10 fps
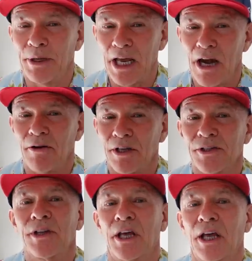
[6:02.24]
to be
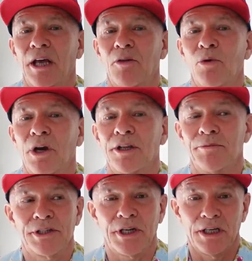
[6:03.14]
areas there where the
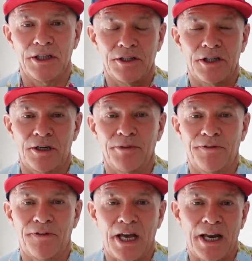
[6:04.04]
Mercedes is going to be
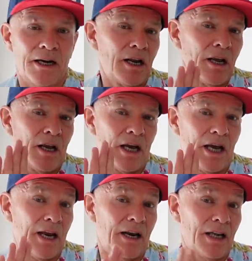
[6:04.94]
flat
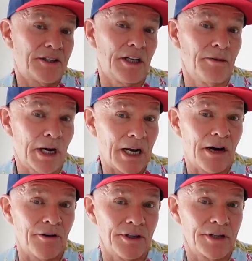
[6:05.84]
and let's say the
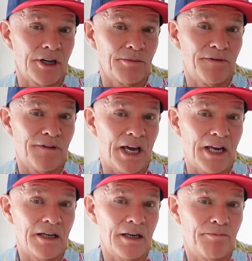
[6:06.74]
McLaren is going to be
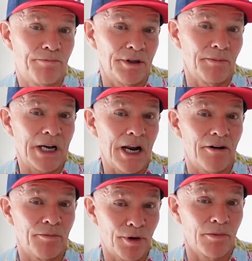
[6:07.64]
flat, but the
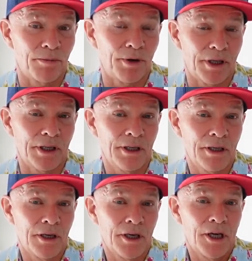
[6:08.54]
McLaren probably
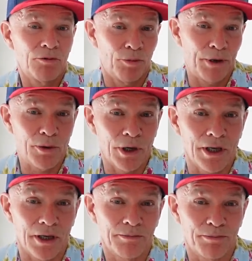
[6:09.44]
will be
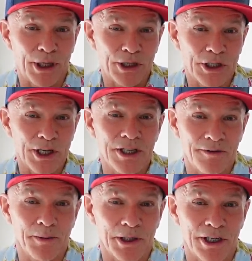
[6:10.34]
quicker because it doesn't have
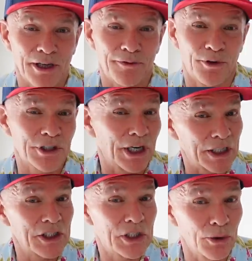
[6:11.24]
as much downforce and it
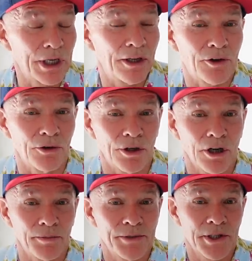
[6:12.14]
can still get through
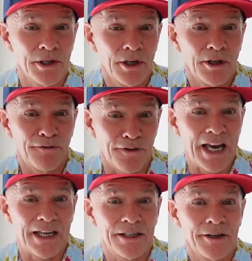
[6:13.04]
Copse
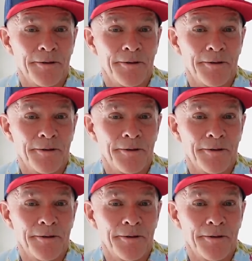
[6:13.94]
flat.